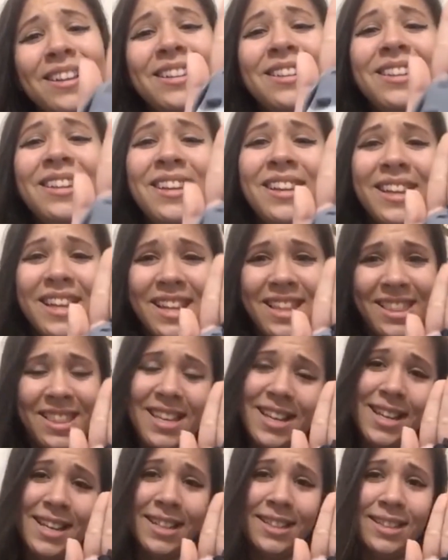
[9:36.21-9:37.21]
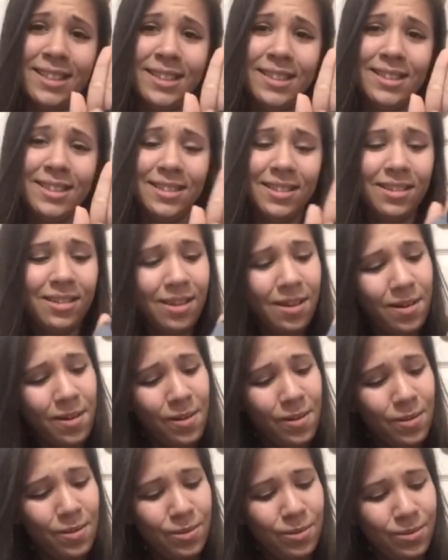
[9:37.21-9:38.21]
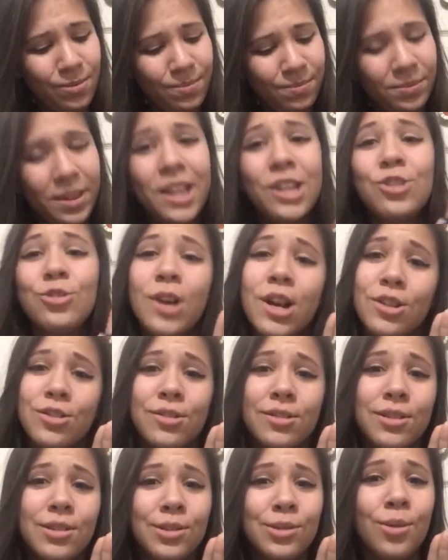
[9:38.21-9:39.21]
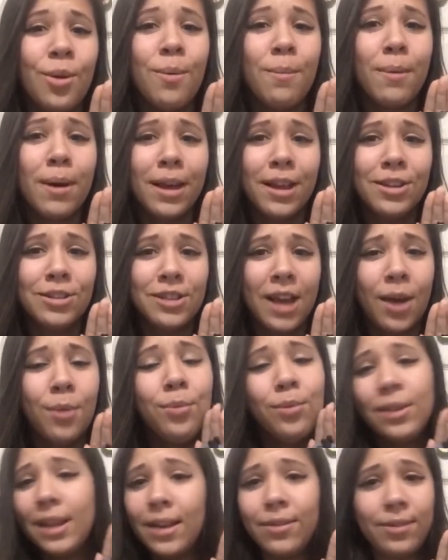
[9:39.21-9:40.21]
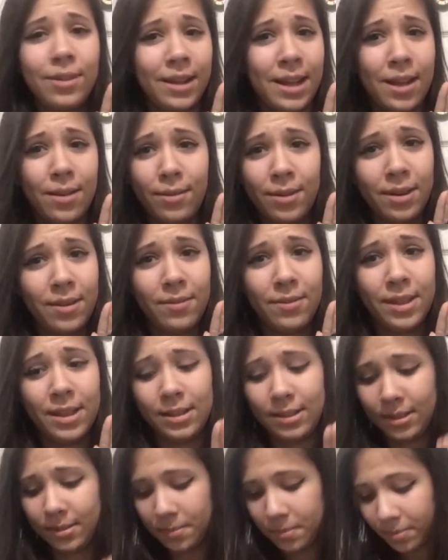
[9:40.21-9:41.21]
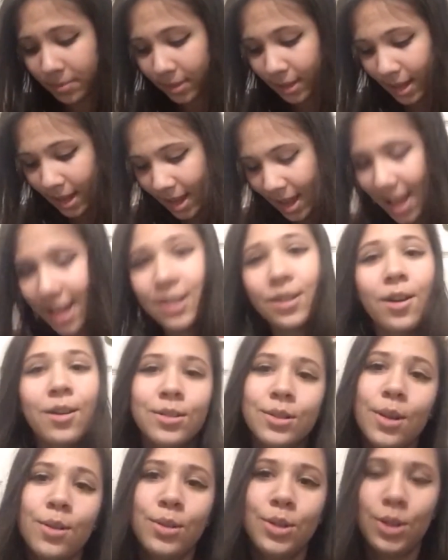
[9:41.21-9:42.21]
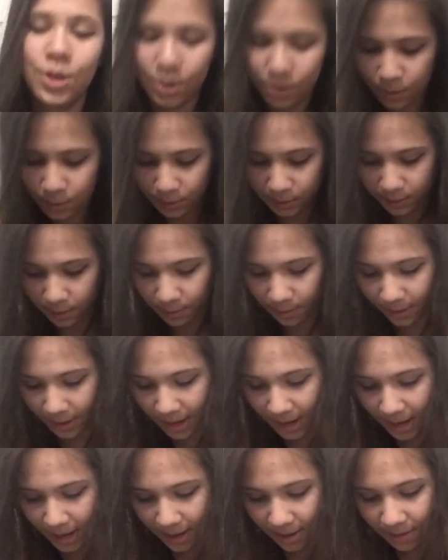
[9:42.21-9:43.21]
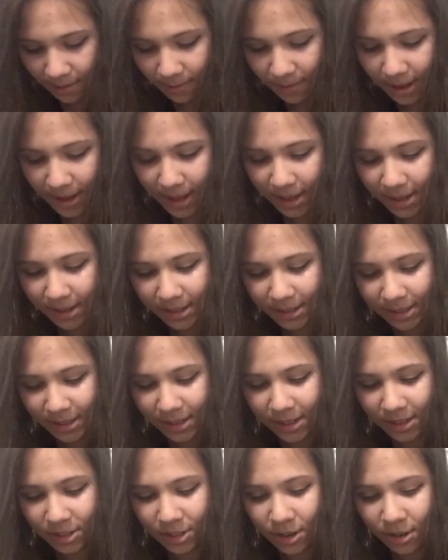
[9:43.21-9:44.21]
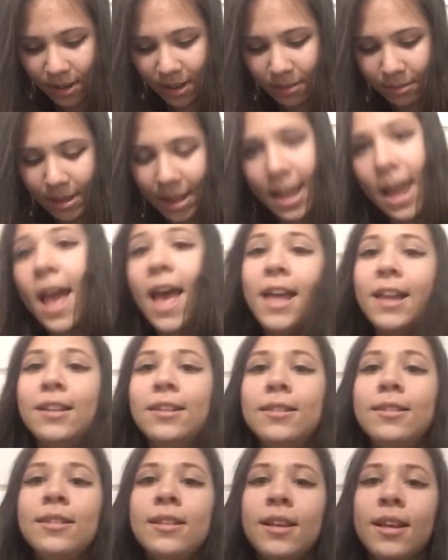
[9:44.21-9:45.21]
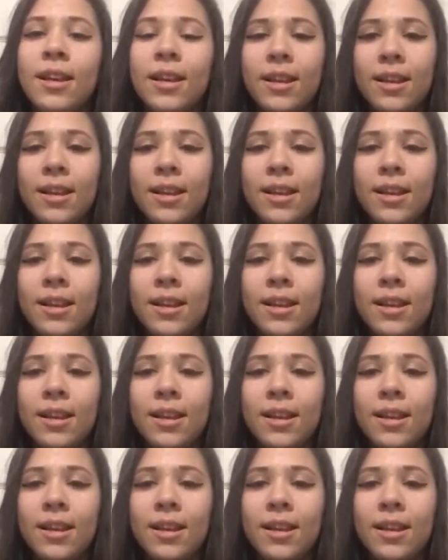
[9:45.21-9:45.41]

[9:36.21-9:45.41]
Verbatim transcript: Look at this. Oh, I treasure this so much. I will never get rid of this. And also too, so we to show like the end.